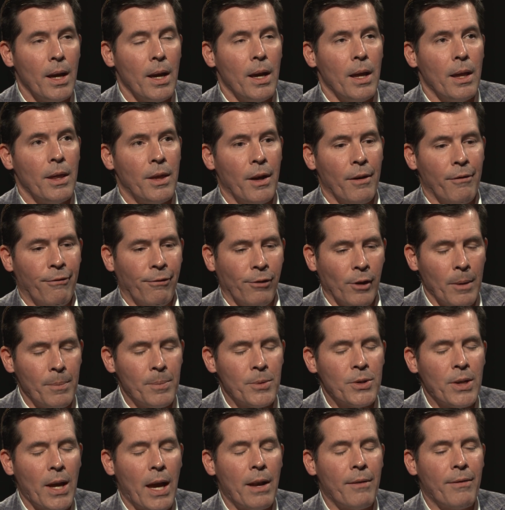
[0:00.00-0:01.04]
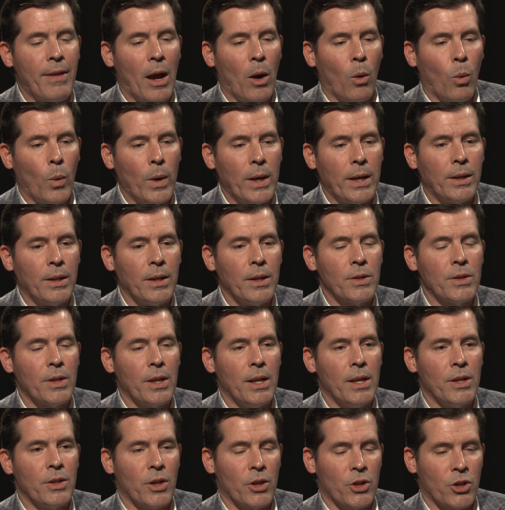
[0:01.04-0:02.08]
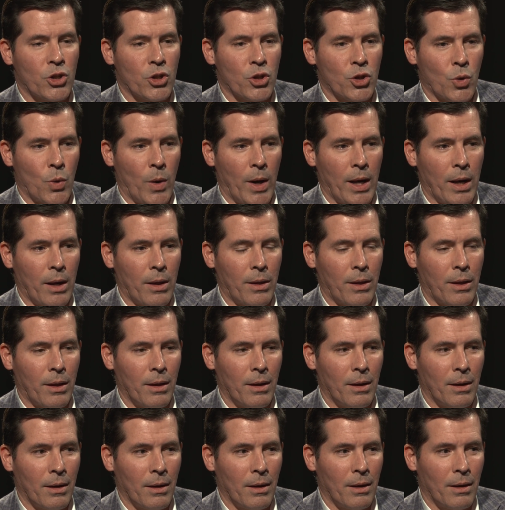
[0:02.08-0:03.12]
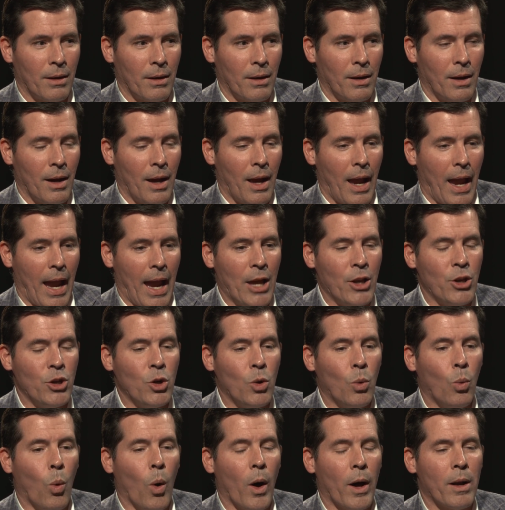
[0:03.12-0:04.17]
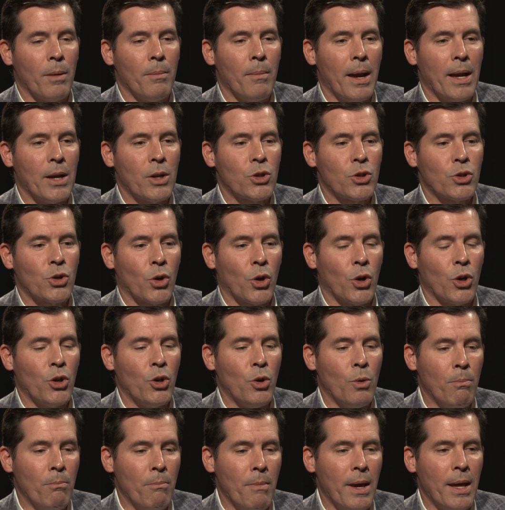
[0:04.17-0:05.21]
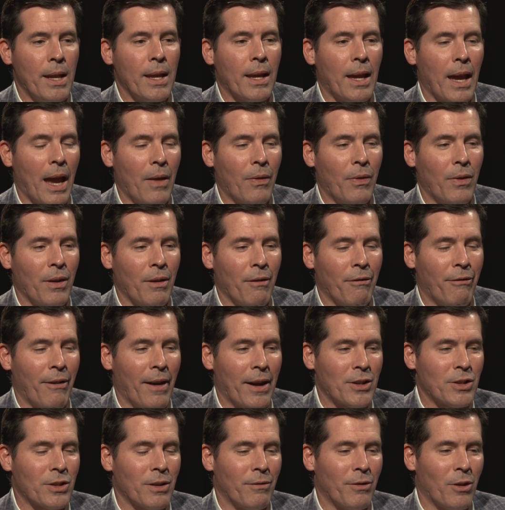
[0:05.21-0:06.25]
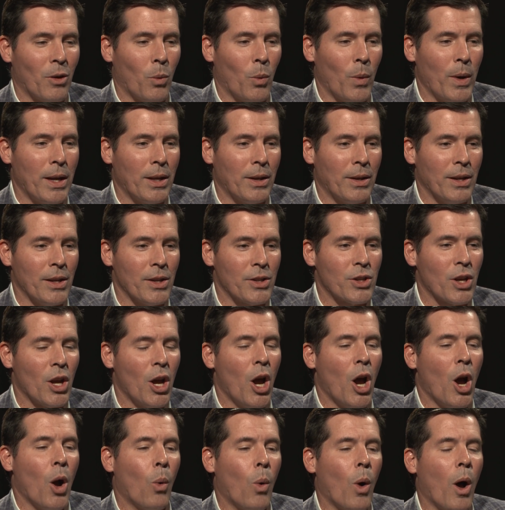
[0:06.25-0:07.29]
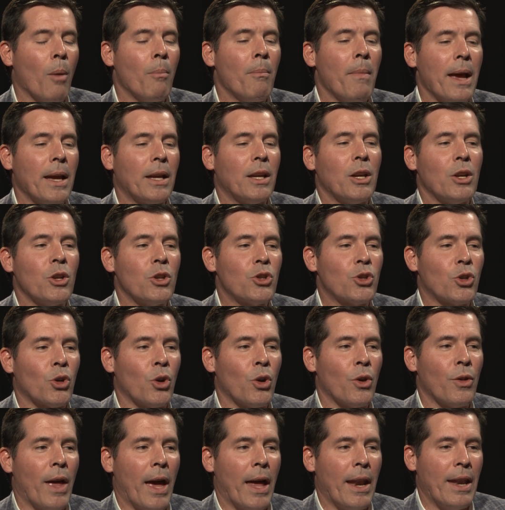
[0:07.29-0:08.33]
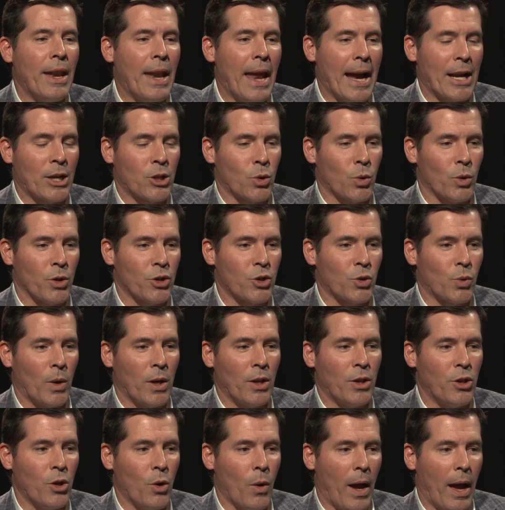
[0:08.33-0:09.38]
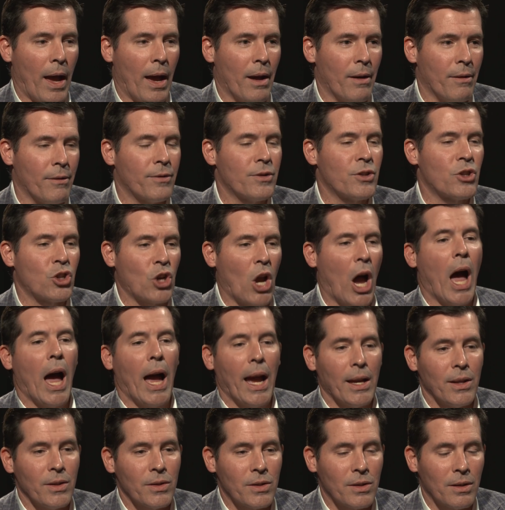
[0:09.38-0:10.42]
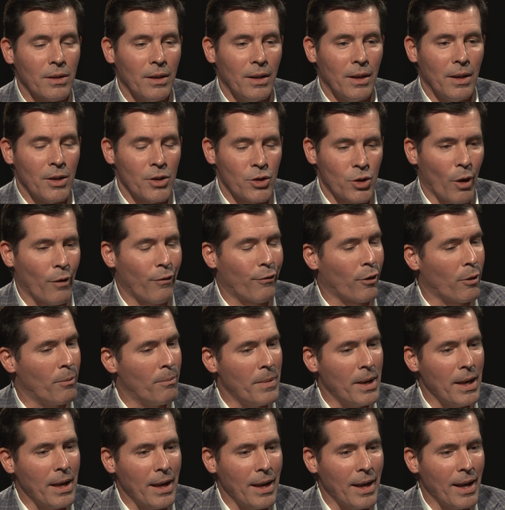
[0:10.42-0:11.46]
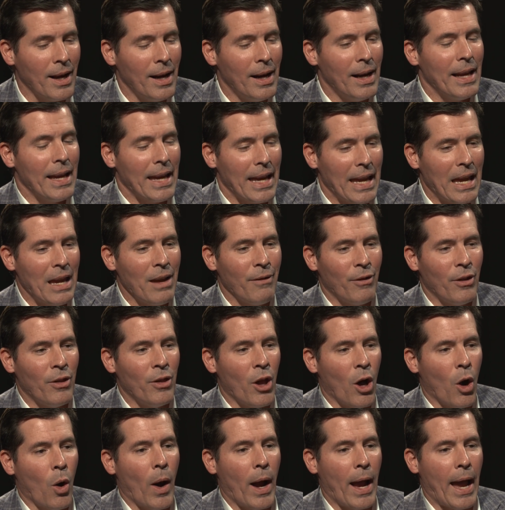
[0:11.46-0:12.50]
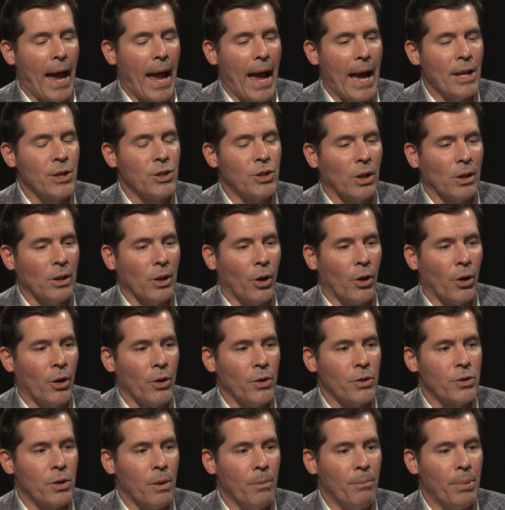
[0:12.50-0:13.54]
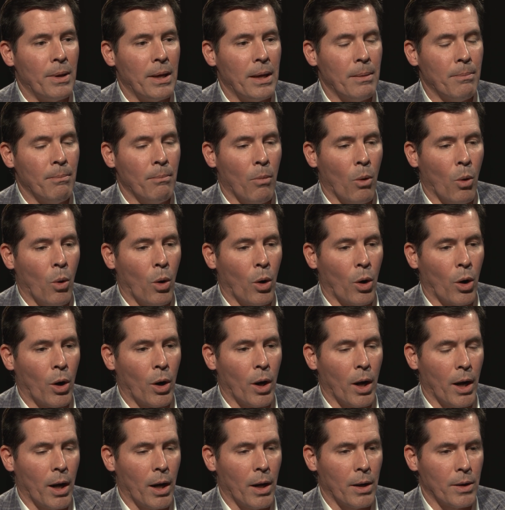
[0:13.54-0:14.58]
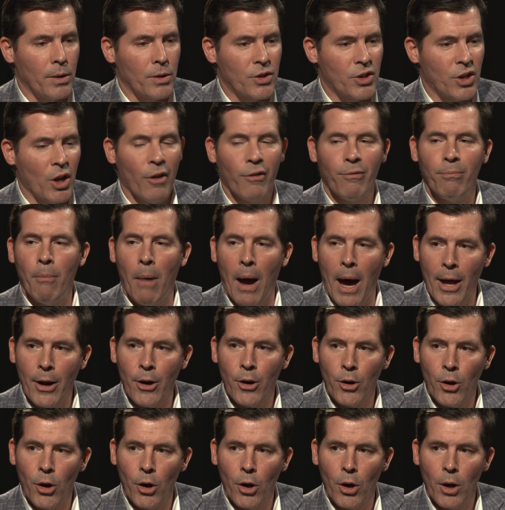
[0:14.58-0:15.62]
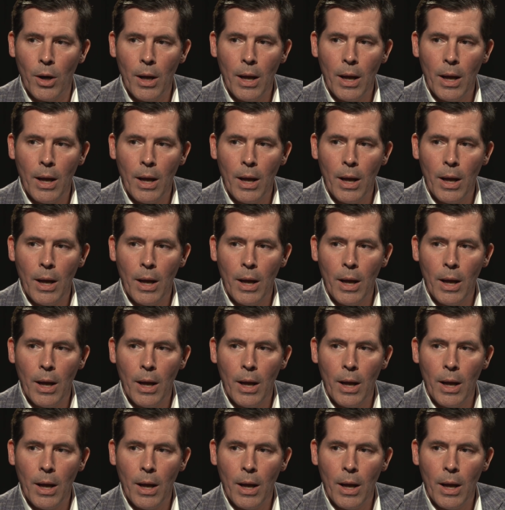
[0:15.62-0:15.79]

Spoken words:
The flip side of that weakness is a strength, and you want to make sure you mitigate the effects of the weakness while making sure that natural strength you have shines. So for me, even though I had to learn to be more self-monitor